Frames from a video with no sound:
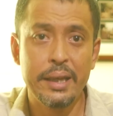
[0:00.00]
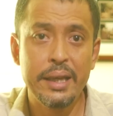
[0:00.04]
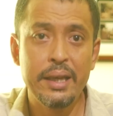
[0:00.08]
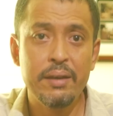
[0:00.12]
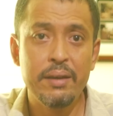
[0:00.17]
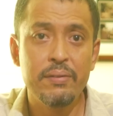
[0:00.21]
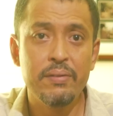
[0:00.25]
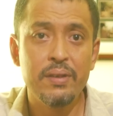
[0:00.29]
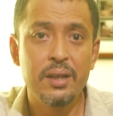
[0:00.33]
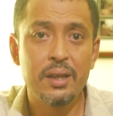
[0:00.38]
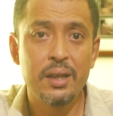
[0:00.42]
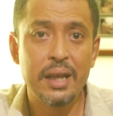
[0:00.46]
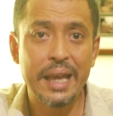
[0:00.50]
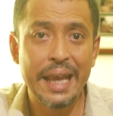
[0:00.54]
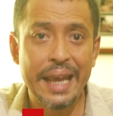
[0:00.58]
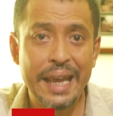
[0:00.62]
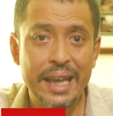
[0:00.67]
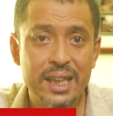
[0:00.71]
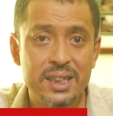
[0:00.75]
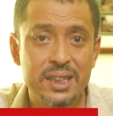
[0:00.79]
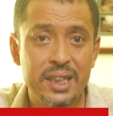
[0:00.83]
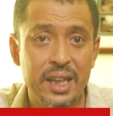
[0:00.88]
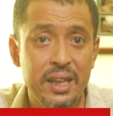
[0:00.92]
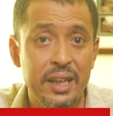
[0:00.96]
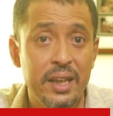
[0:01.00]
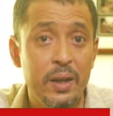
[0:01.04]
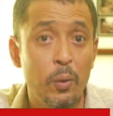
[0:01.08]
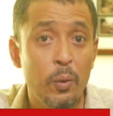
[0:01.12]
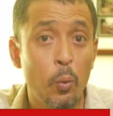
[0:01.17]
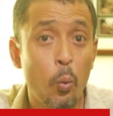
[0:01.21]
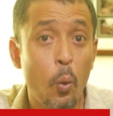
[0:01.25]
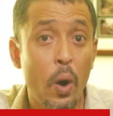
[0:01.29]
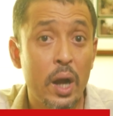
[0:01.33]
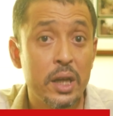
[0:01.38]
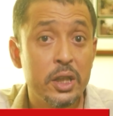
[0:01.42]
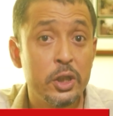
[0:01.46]
Even the
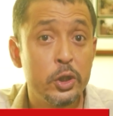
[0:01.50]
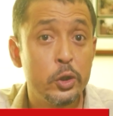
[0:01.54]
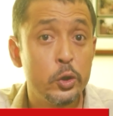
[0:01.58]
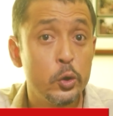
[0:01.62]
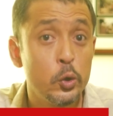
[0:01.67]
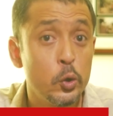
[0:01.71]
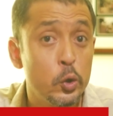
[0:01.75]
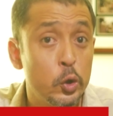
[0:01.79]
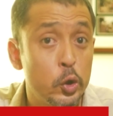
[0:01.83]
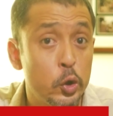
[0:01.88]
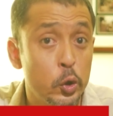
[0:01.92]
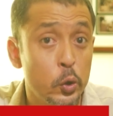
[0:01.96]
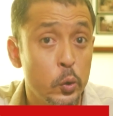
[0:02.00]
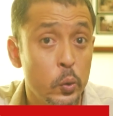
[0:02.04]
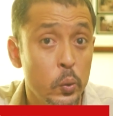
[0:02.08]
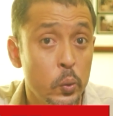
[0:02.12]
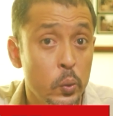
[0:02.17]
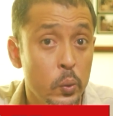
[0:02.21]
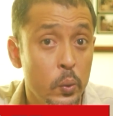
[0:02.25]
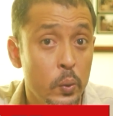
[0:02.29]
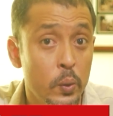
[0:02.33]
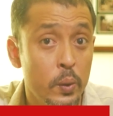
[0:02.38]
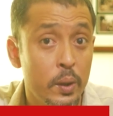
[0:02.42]
AZD122,